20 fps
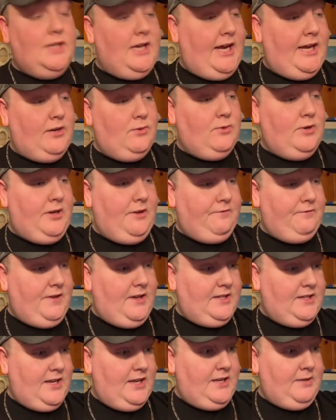I don't want to
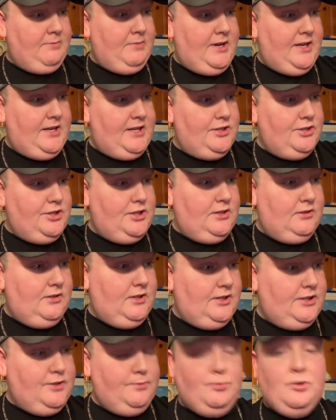offend anybody. She
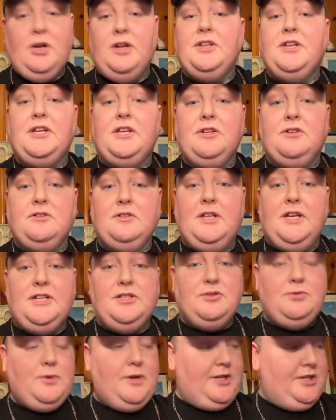looks probably in her
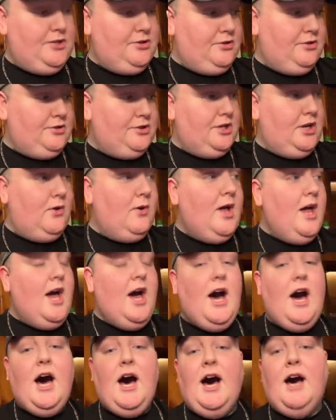late 20s or so.
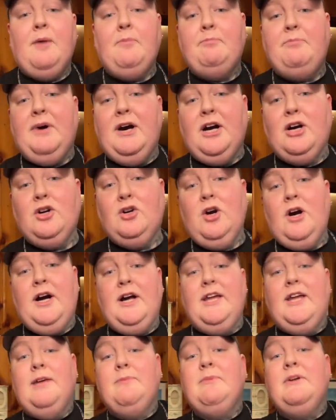But
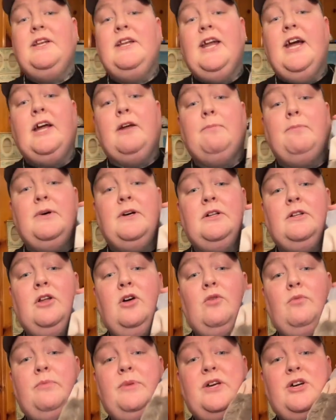got him a neck
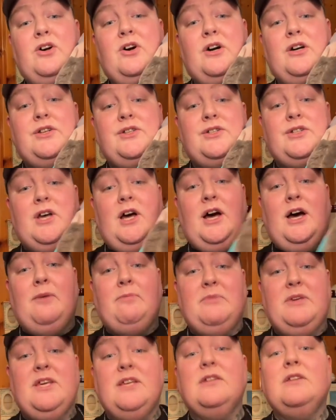pillow because
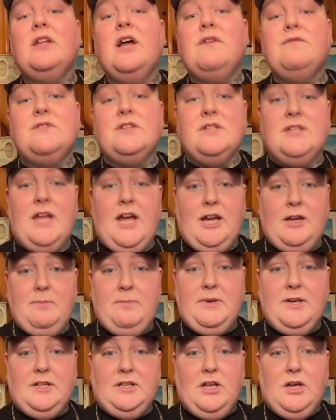he loves neck
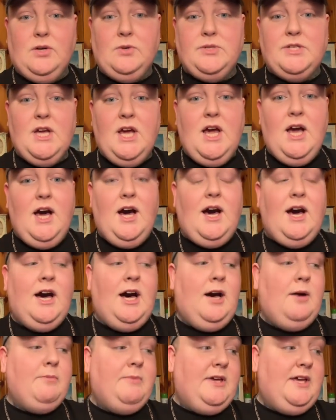pillows.
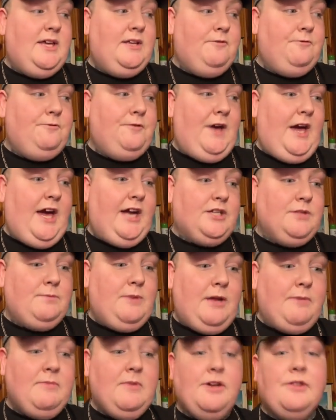In fact,
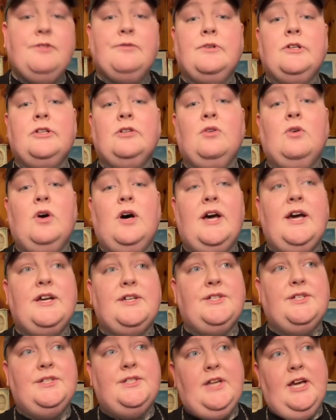my mother-in-law
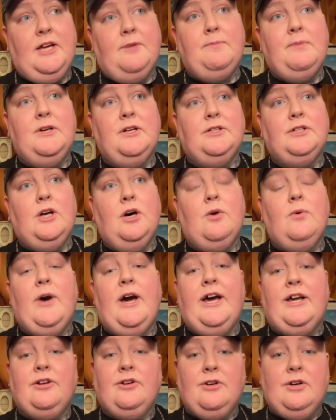has a neck pillow
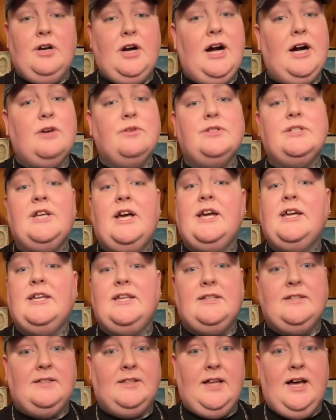at her house that
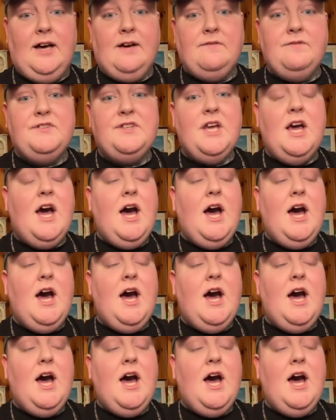he loves.